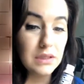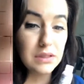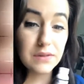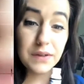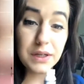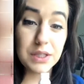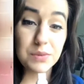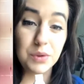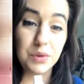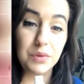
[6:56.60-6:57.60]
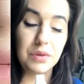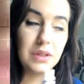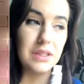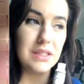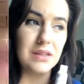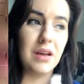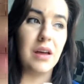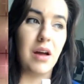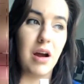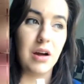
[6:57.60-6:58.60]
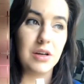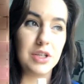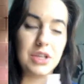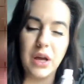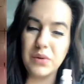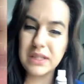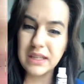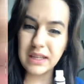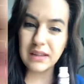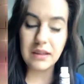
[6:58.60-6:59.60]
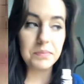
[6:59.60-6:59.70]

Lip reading: It's very smooth. It's not harsh. I was kind